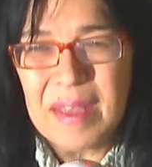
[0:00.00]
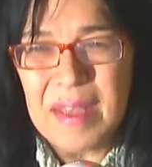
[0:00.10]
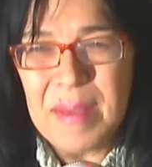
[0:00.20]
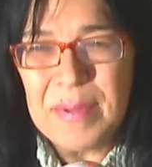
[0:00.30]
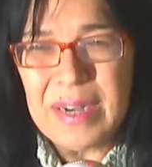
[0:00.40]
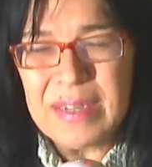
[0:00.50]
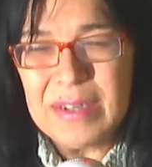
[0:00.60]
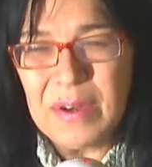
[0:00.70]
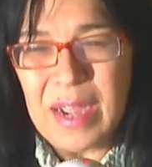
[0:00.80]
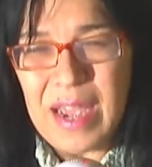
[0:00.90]
but
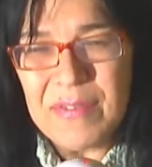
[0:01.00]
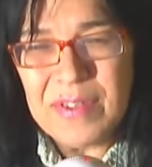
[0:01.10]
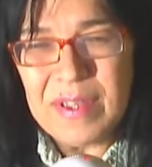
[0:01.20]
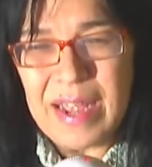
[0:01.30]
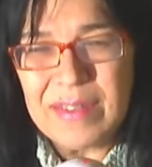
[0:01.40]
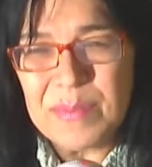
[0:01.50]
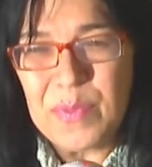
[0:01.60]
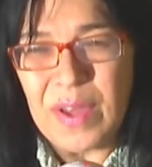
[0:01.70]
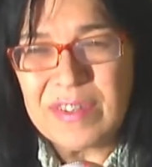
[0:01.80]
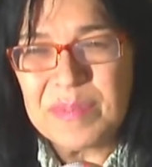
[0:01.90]
I have had some
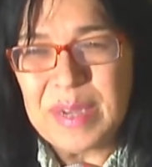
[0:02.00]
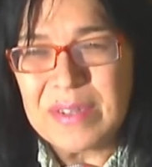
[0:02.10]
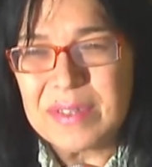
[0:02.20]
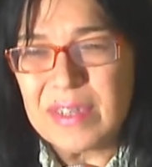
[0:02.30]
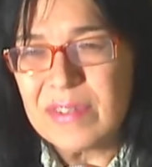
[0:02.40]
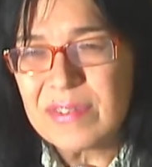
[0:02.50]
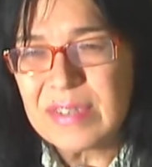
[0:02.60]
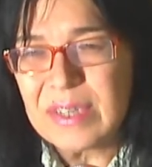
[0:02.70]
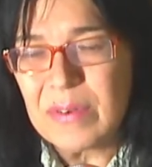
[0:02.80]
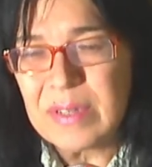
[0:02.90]
thoughts about this,
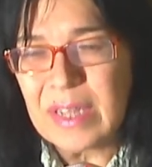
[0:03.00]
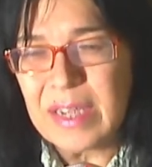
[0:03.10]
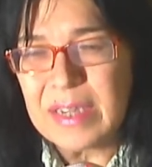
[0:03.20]
and